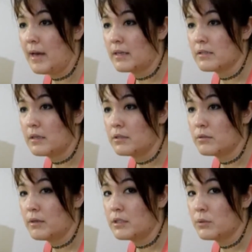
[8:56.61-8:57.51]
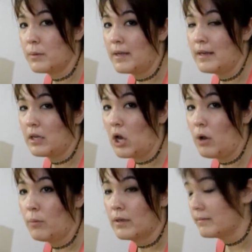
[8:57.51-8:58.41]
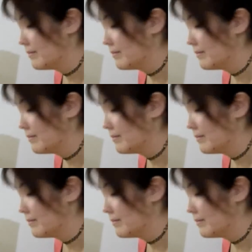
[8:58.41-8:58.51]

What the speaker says: bags there, so I just went ahead and got one.